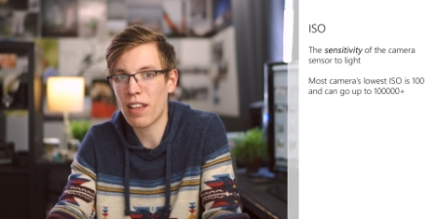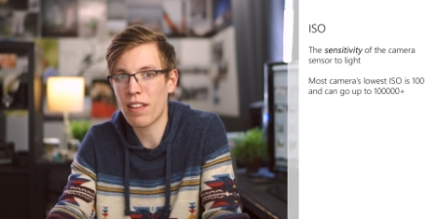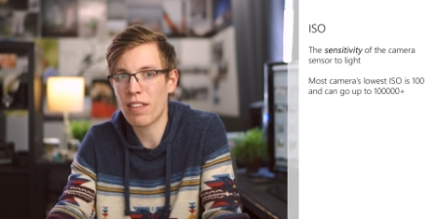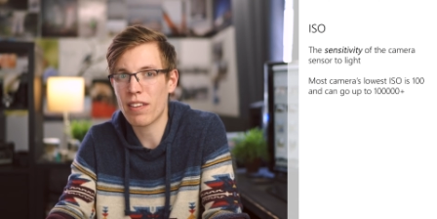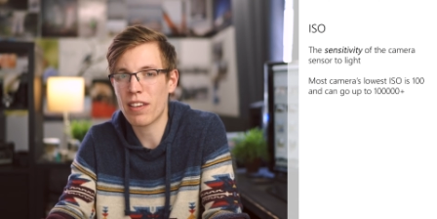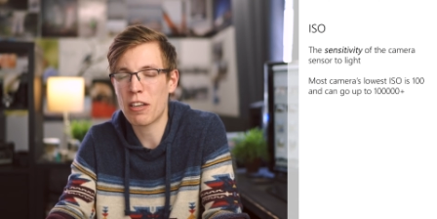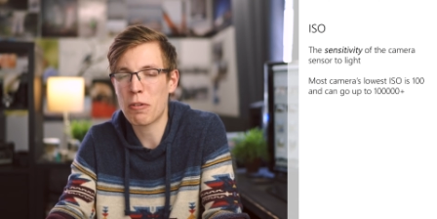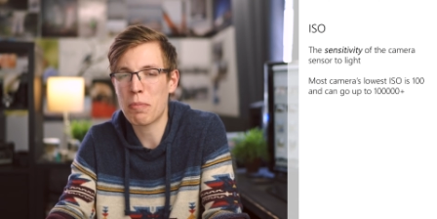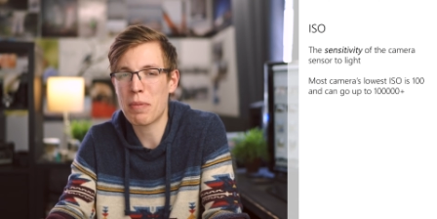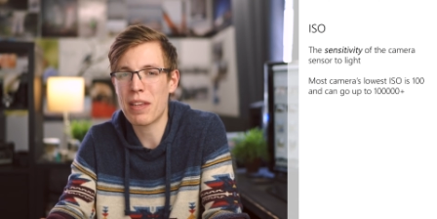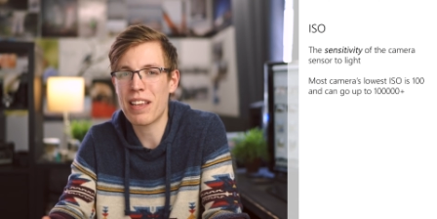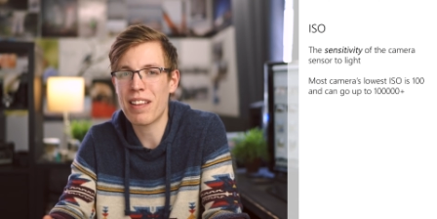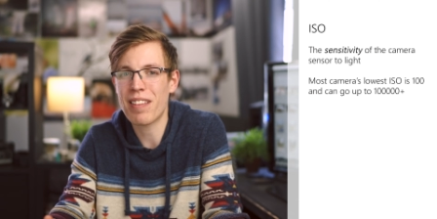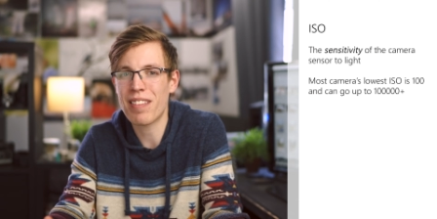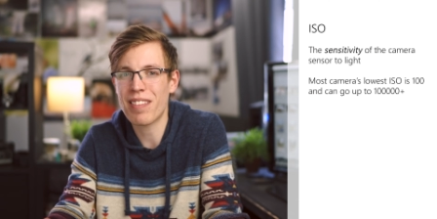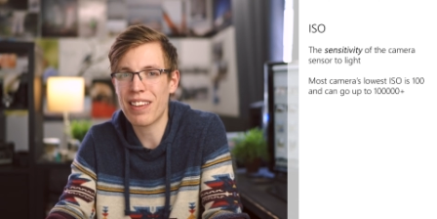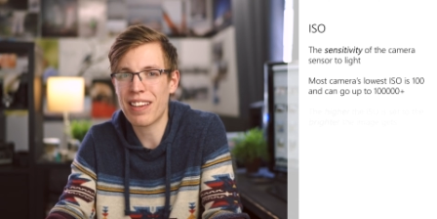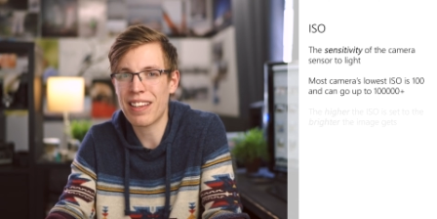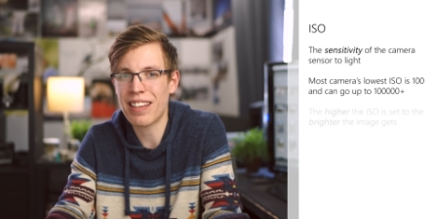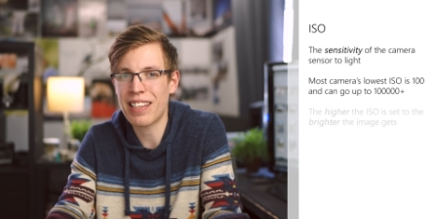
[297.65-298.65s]
it's going to be
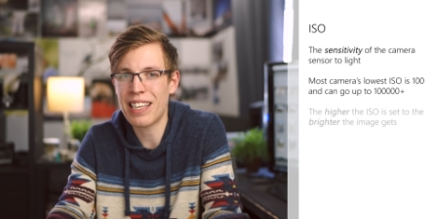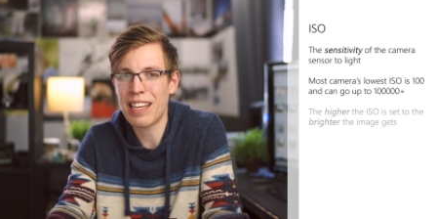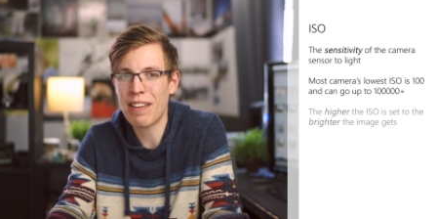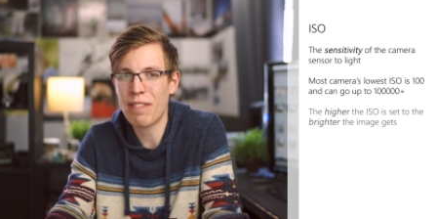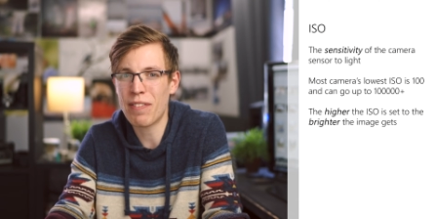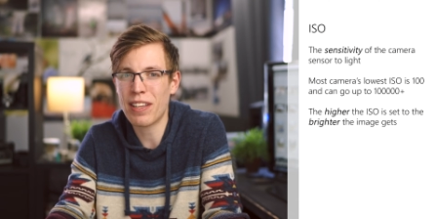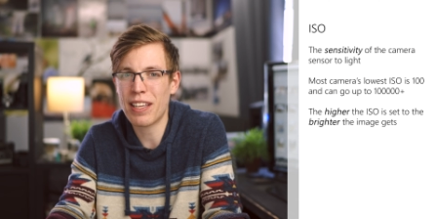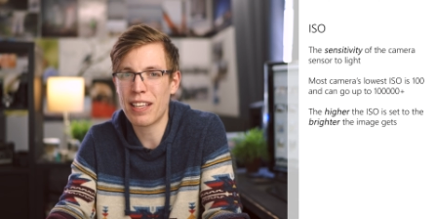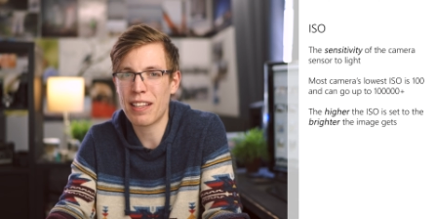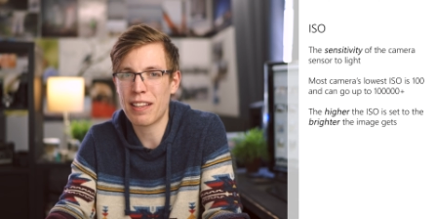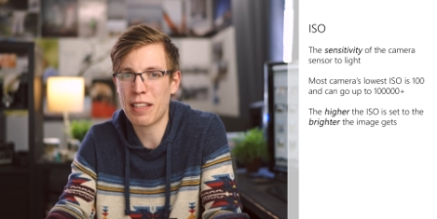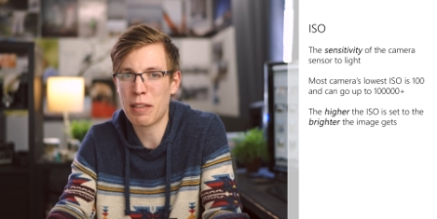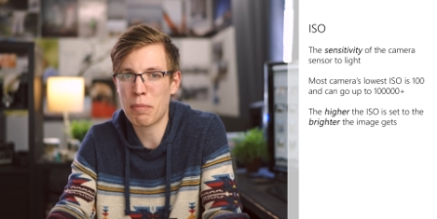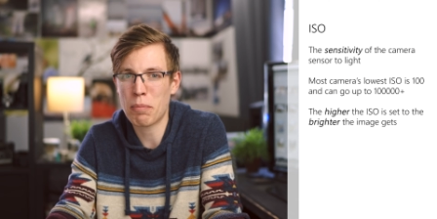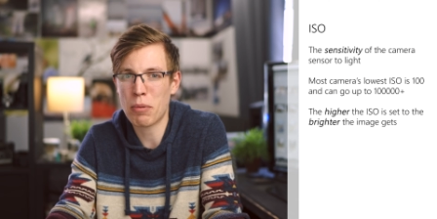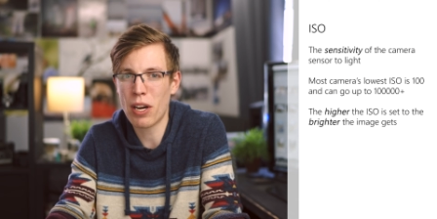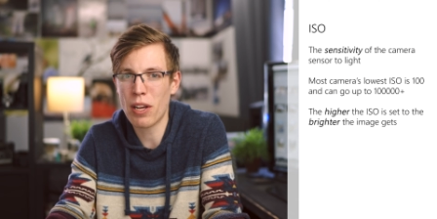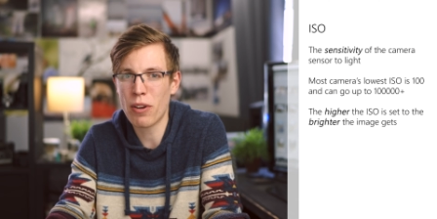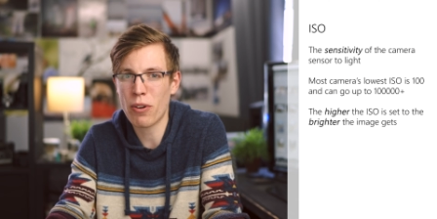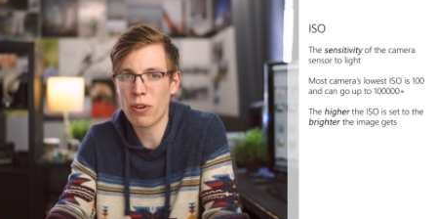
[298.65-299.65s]
significantly
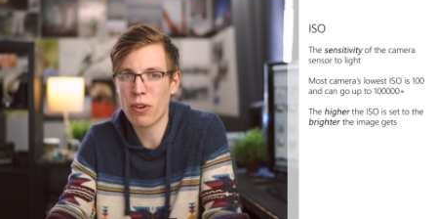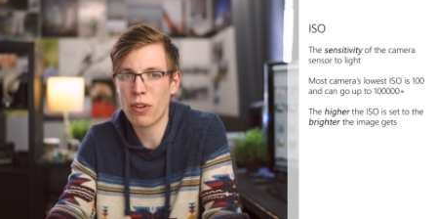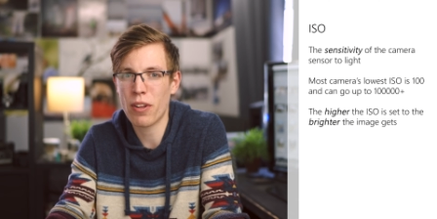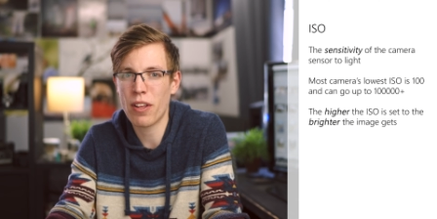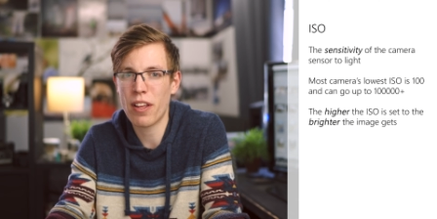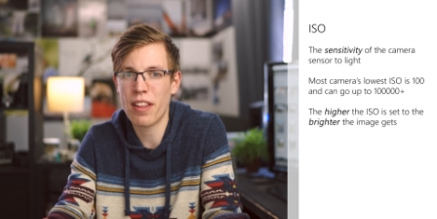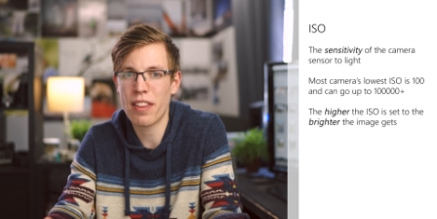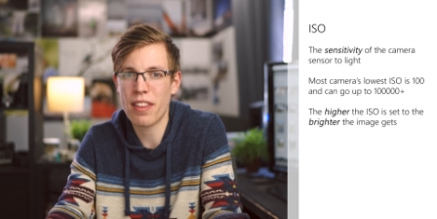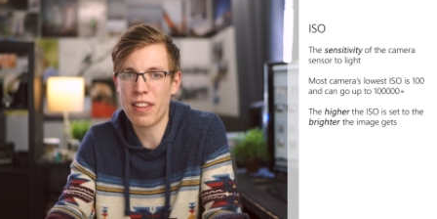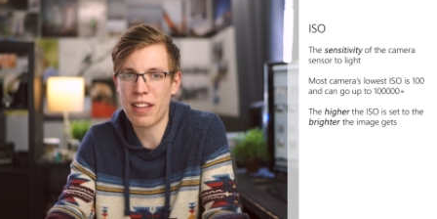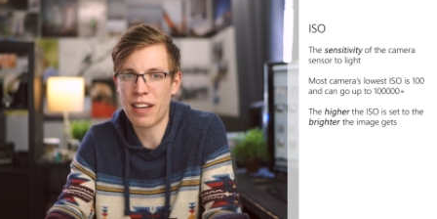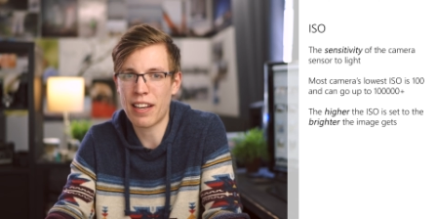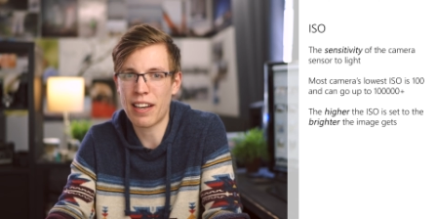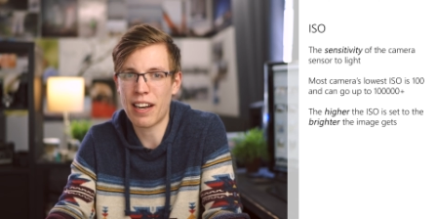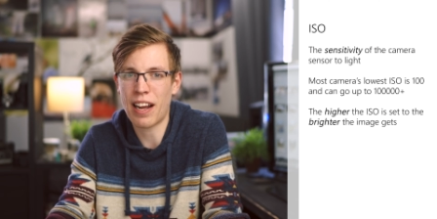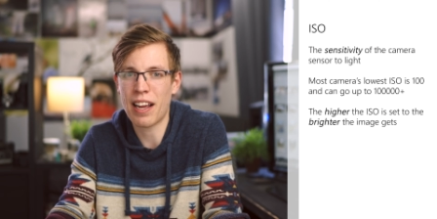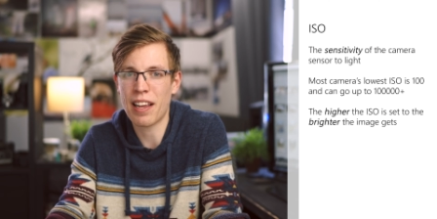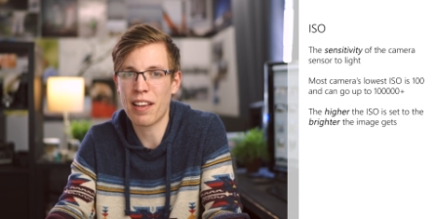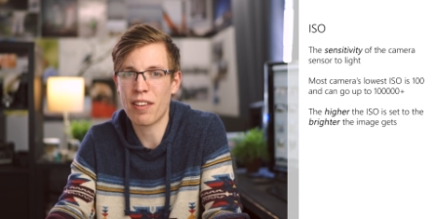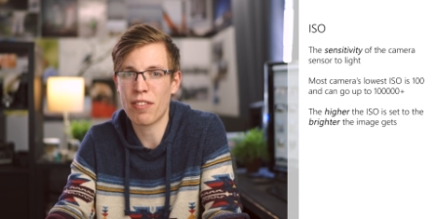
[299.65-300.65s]
brighter and an
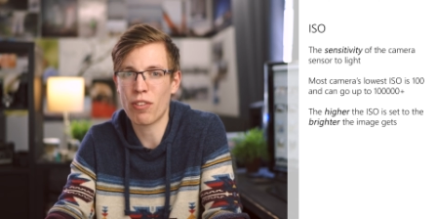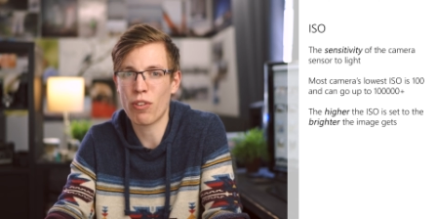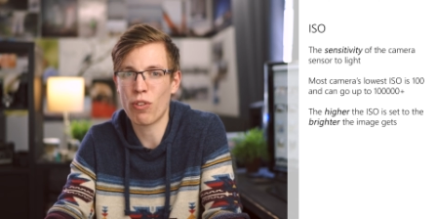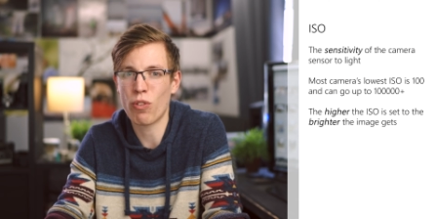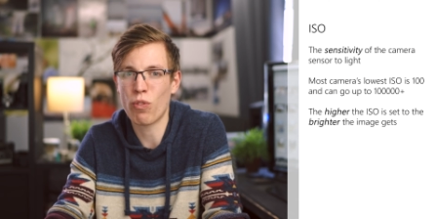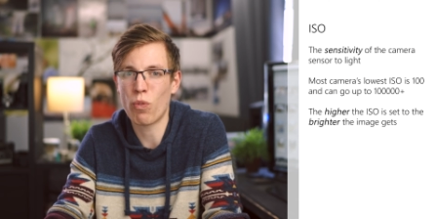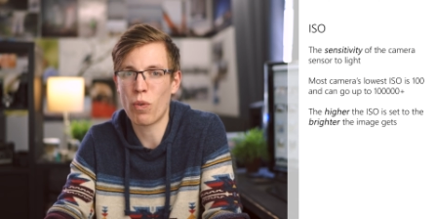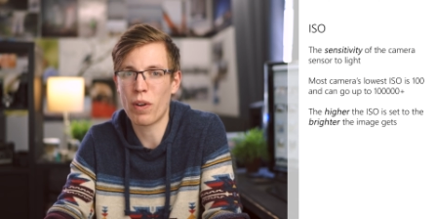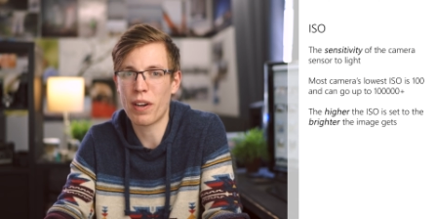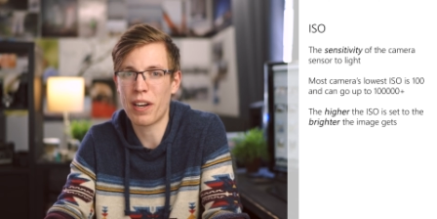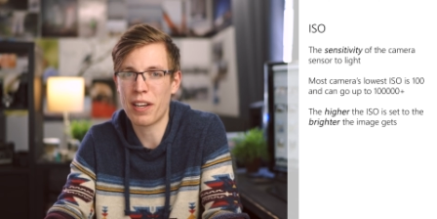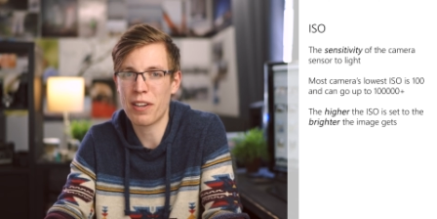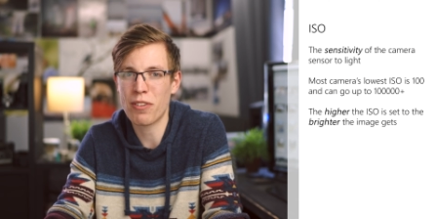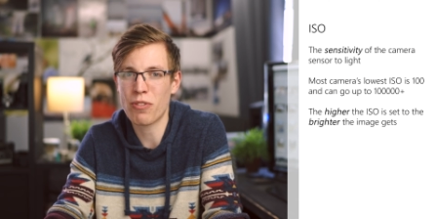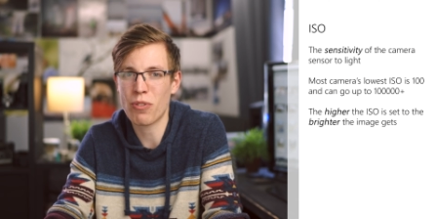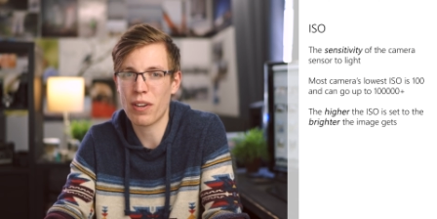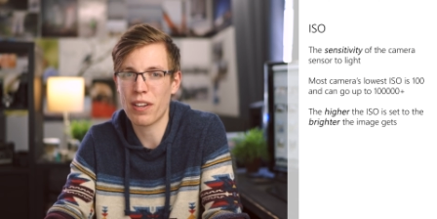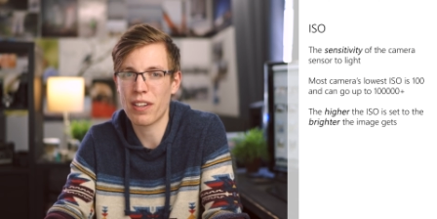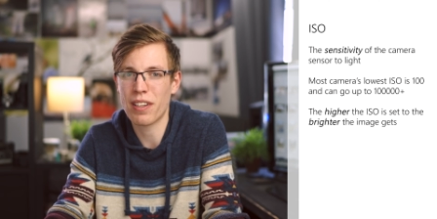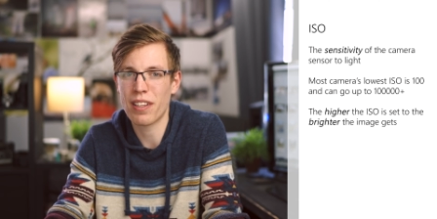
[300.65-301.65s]
I S O of one
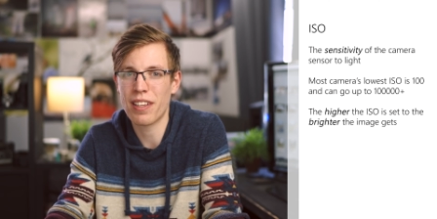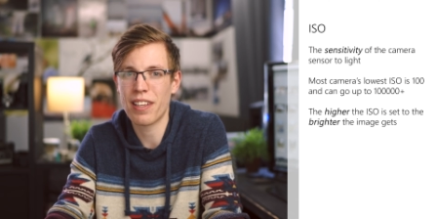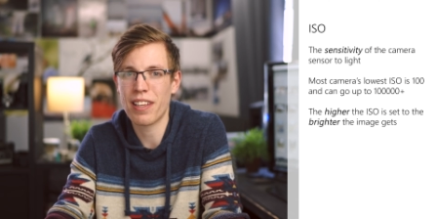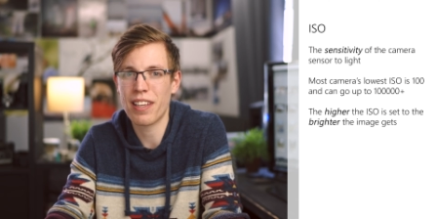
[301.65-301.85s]
hundred,